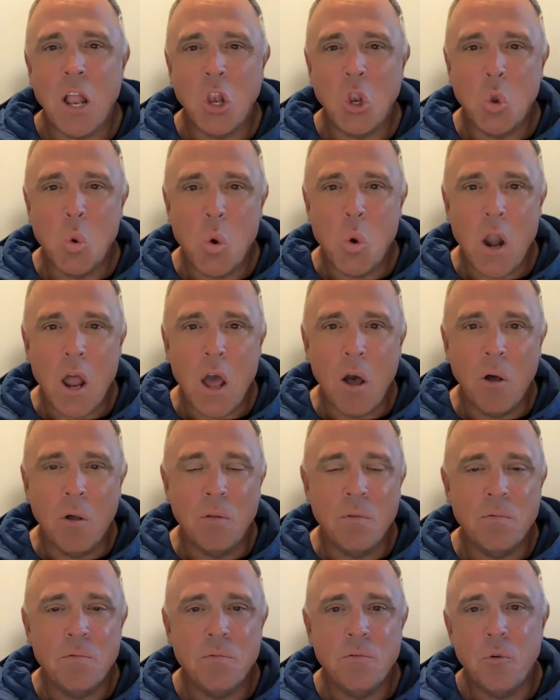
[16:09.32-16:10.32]
lure
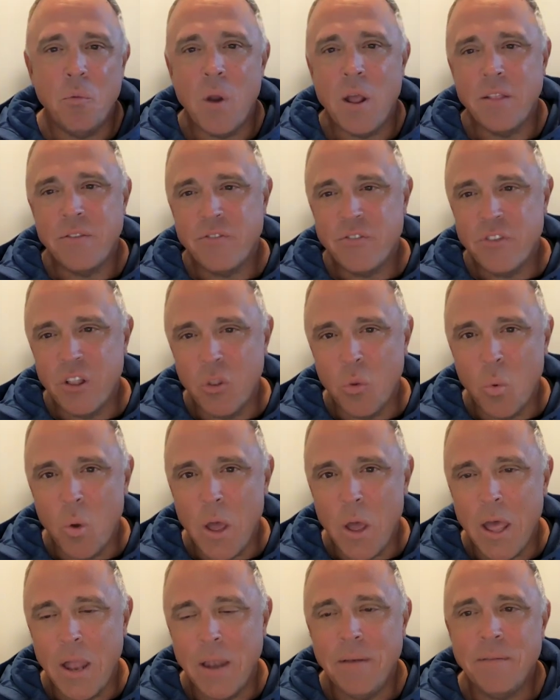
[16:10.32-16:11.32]
out, the right
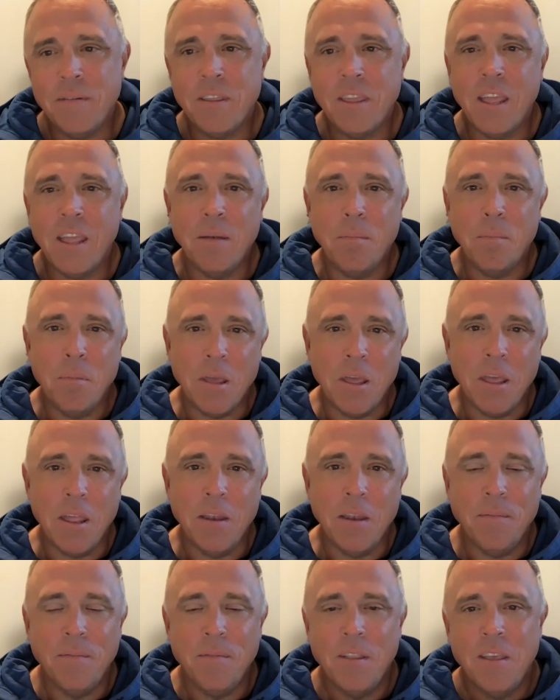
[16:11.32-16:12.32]
silhouette, getting
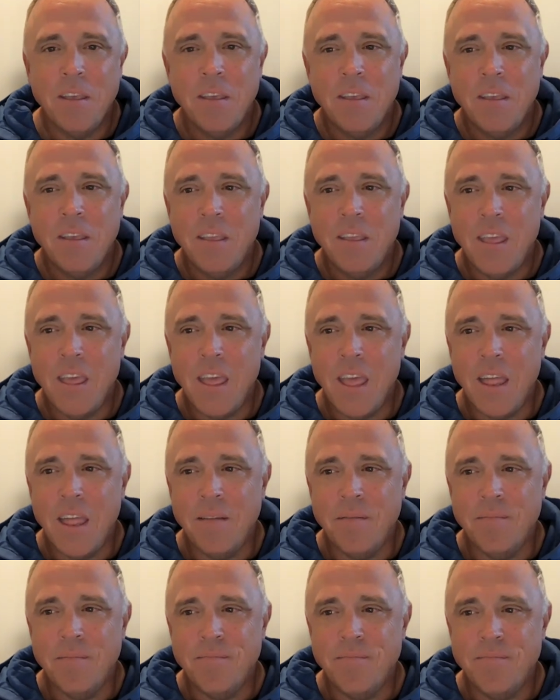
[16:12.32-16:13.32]
bit,
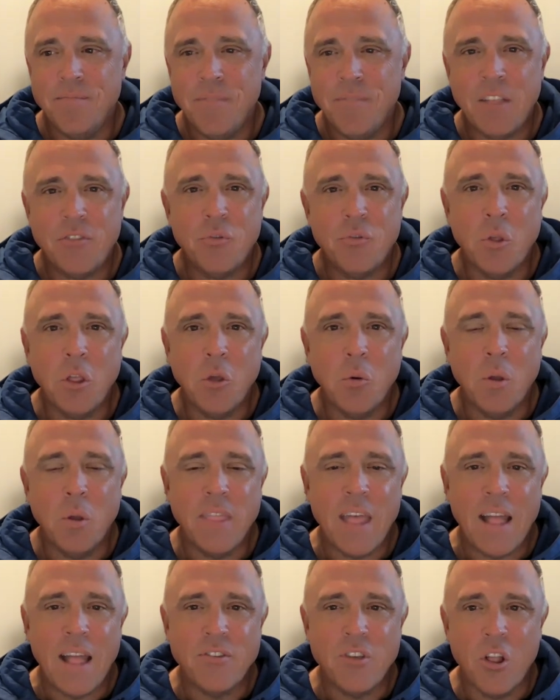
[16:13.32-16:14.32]
and that's really
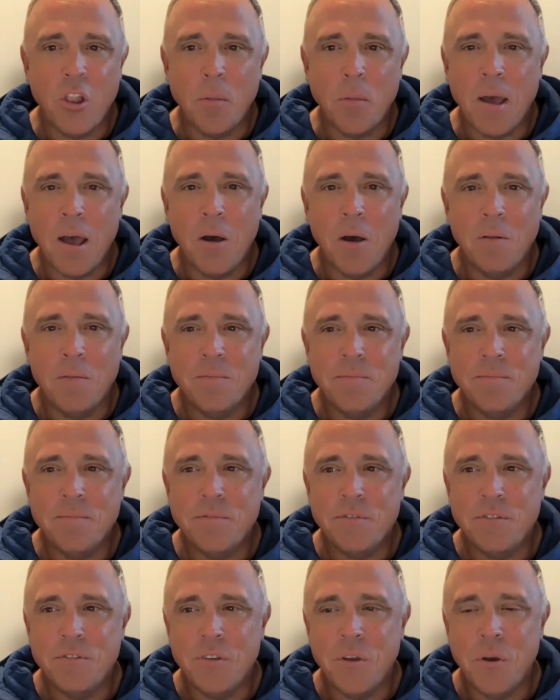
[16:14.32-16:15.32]
what that's all about.
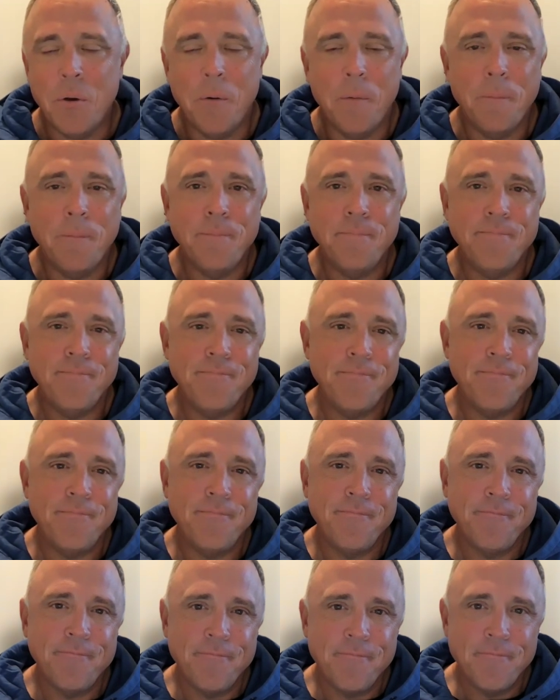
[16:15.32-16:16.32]
So,
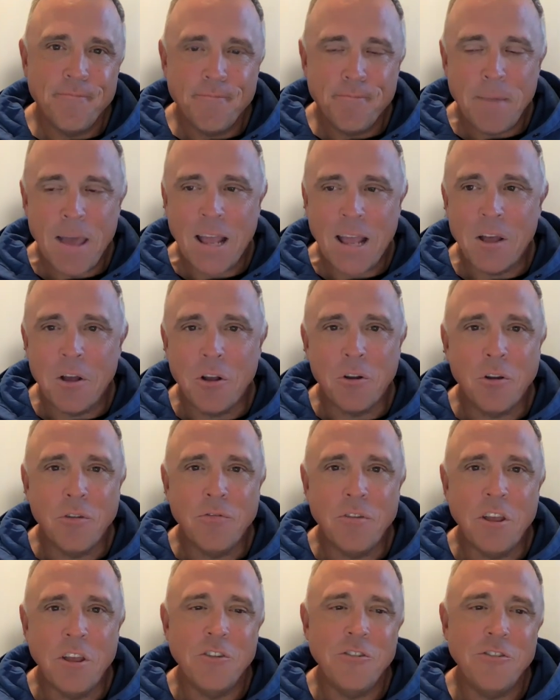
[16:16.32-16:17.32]
pack hungry
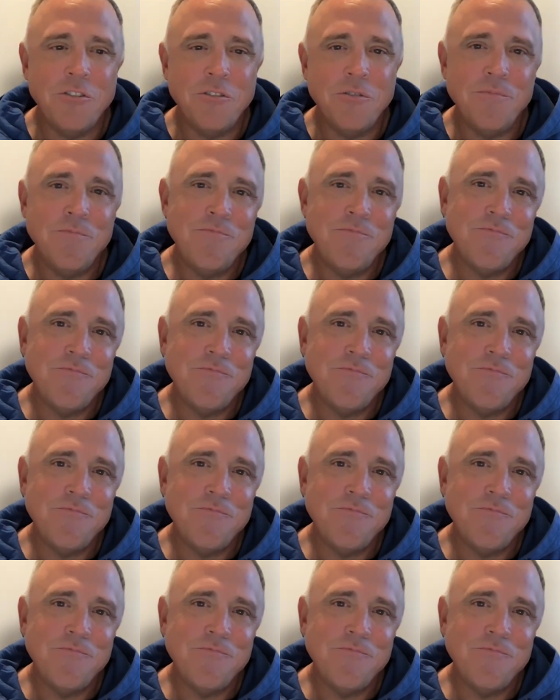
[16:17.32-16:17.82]
fish.